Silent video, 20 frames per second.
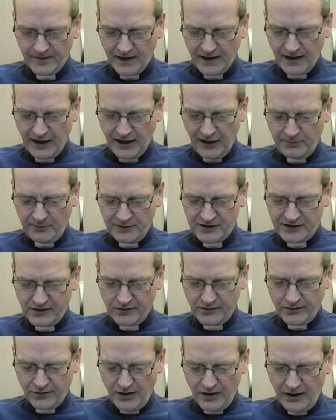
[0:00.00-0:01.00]
Help us to
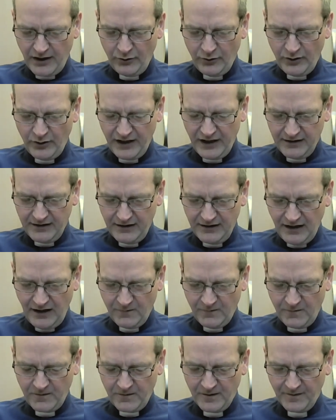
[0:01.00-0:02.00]
grow in
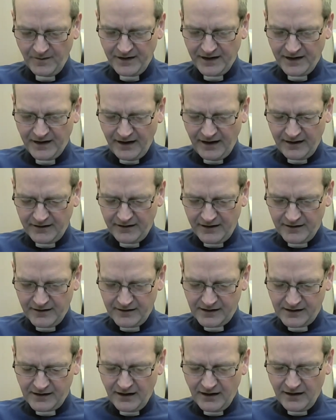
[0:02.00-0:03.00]
love and
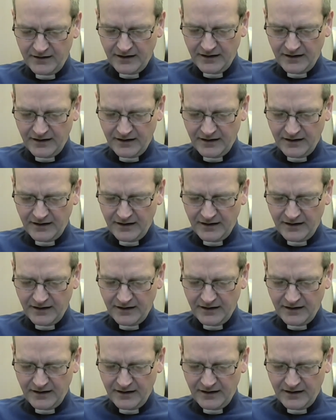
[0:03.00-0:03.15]
concern